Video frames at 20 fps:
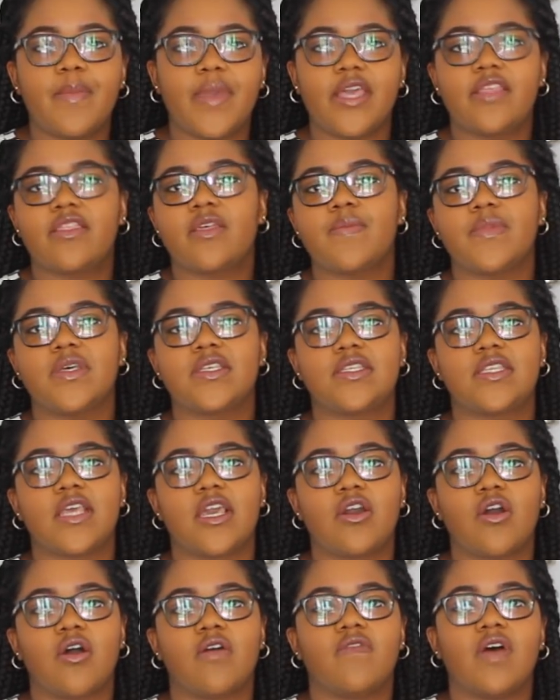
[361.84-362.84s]
make the
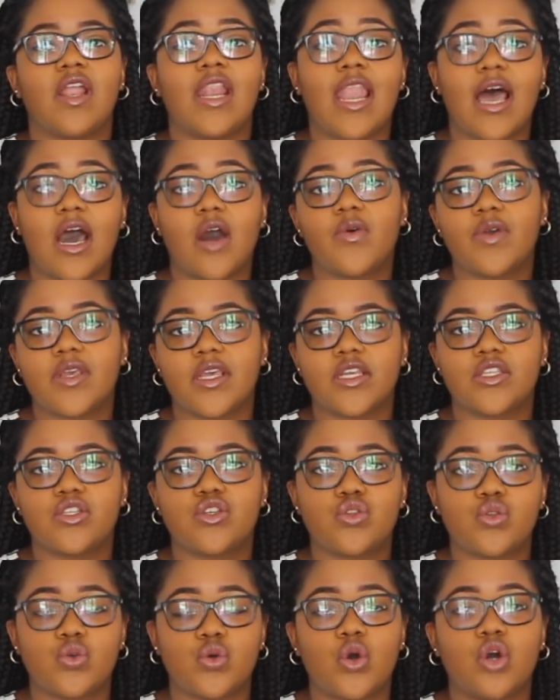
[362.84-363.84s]
mistake of allowing it
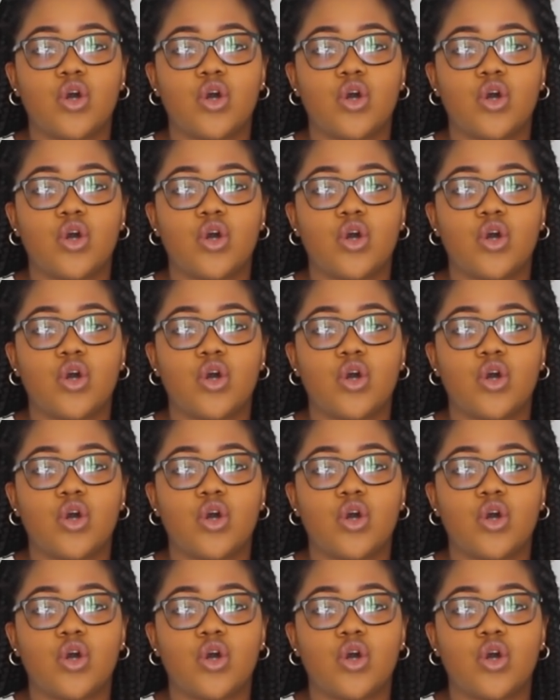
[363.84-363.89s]
to